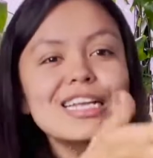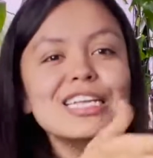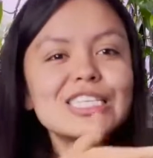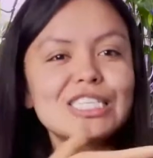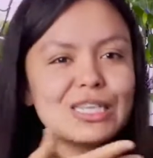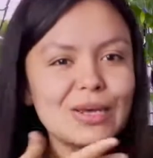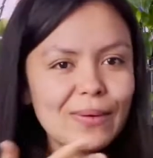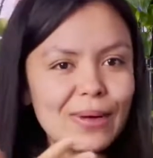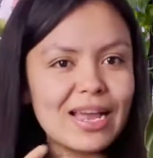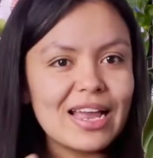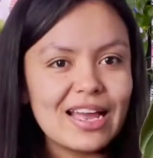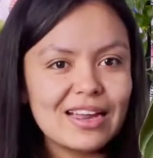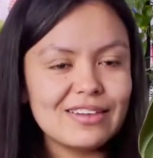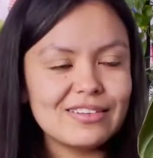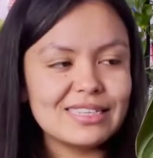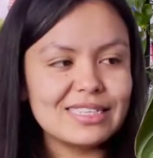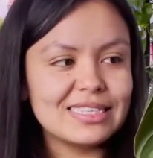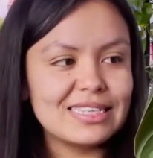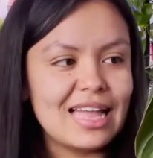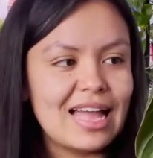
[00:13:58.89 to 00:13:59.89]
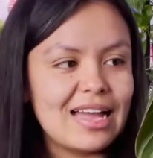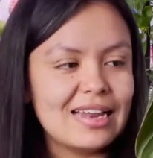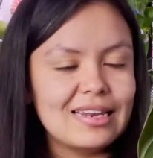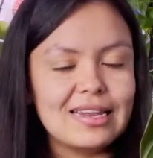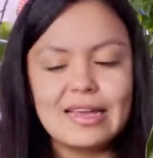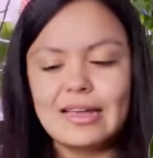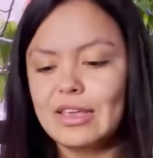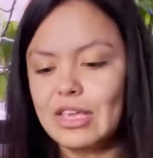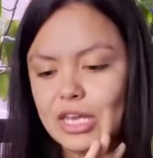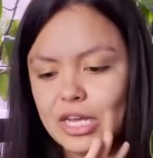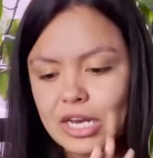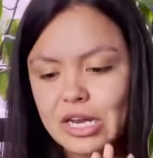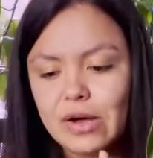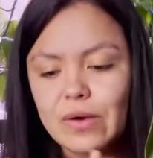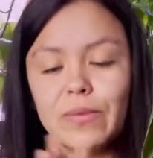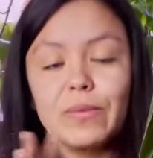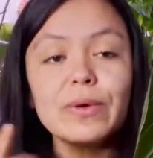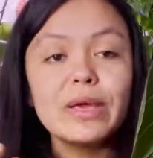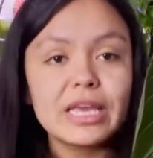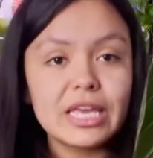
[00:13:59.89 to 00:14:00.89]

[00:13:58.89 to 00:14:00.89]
So I understand it, you know, we